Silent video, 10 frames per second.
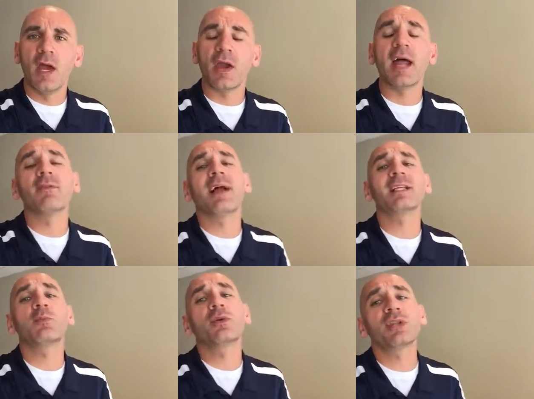I'm gonna have
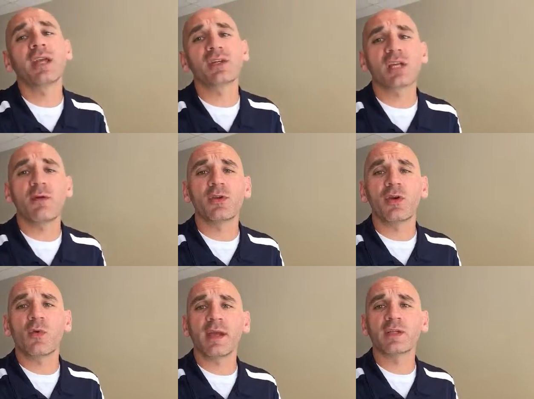lots more changes coming
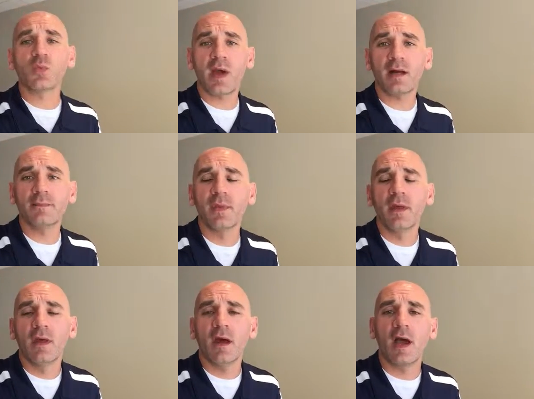your way as well,
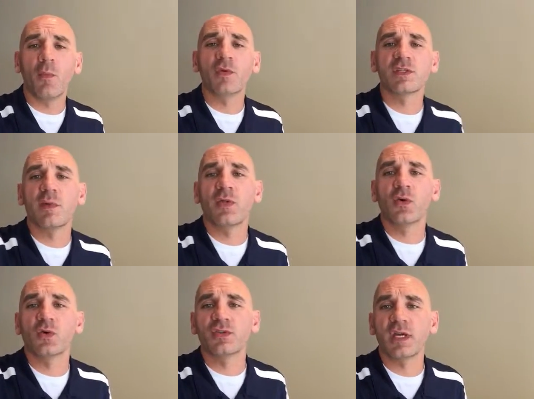with some
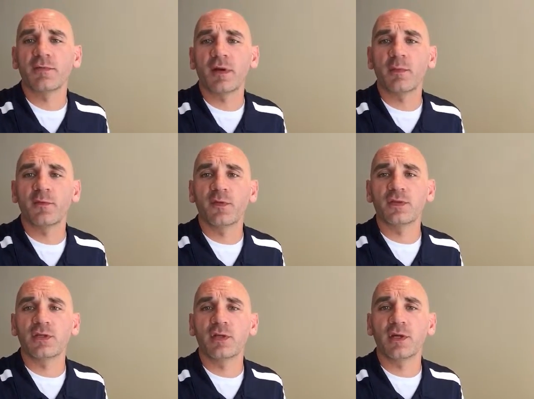other cool stuff coming for
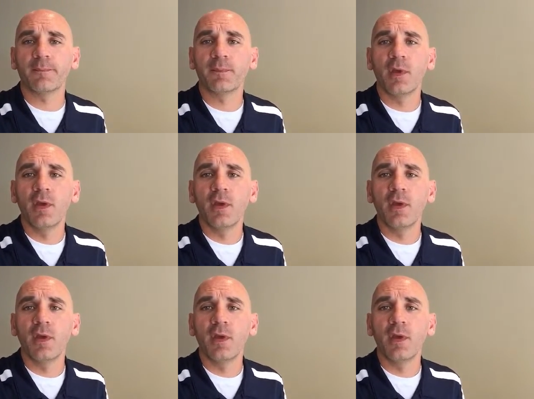the studio.